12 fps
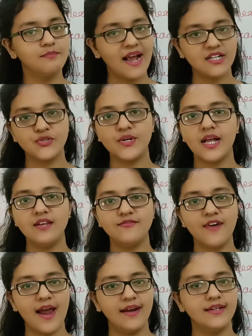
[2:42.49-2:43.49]
bacterial
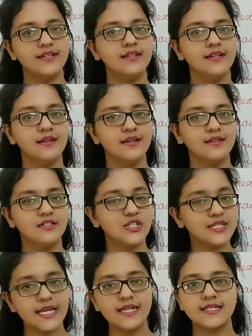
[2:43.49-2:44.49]
viral
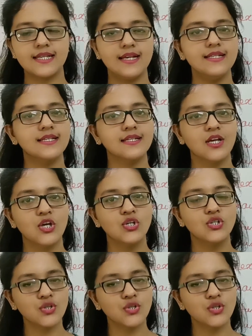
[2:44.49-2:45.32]
diseases.